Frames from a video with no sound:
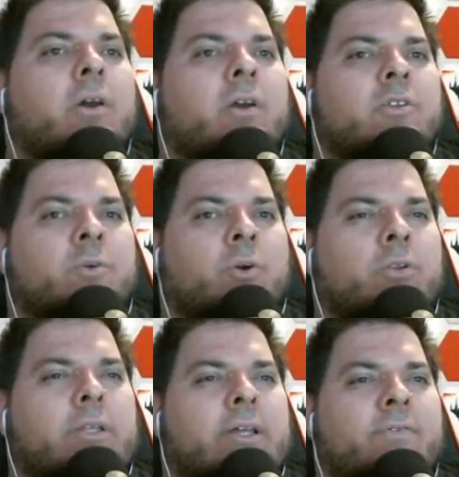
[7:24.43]
So
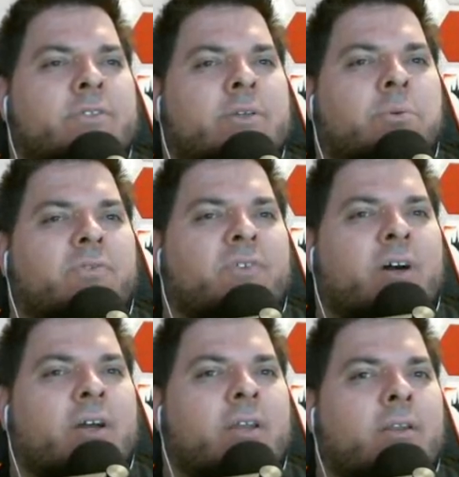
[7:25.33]
early levels they were
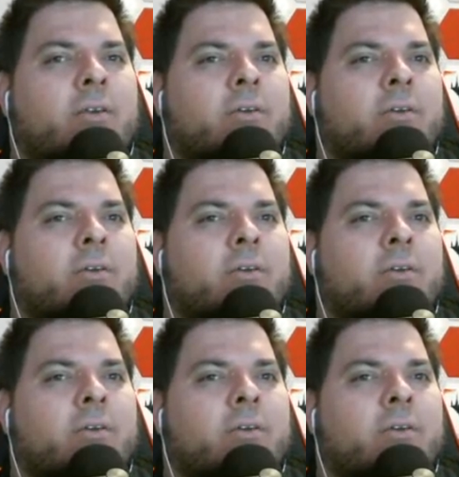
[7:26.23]
fine,